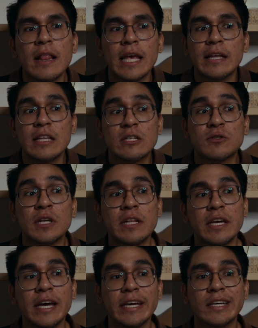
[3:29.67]
Like,
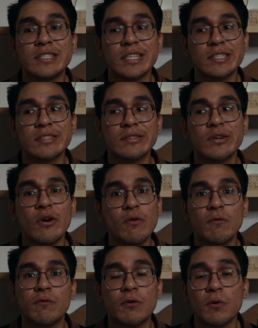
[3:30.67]
literally I can just go
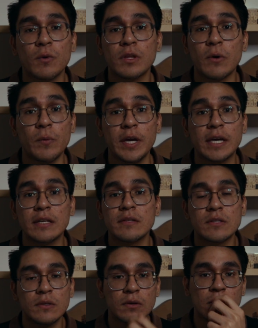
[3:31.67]
for the
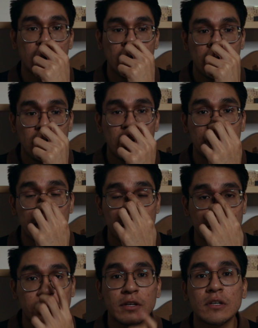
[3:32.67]
weekend to a
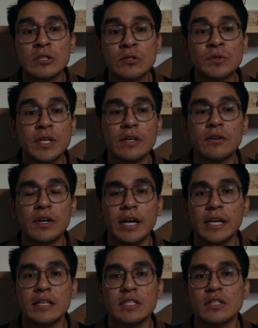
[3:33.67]
different country, or
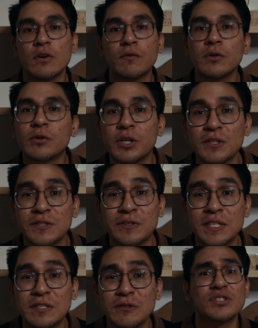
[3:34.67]
I can just go for
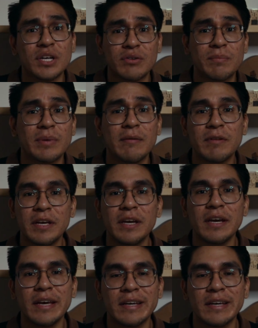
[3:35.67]
groceries to Czech Republic,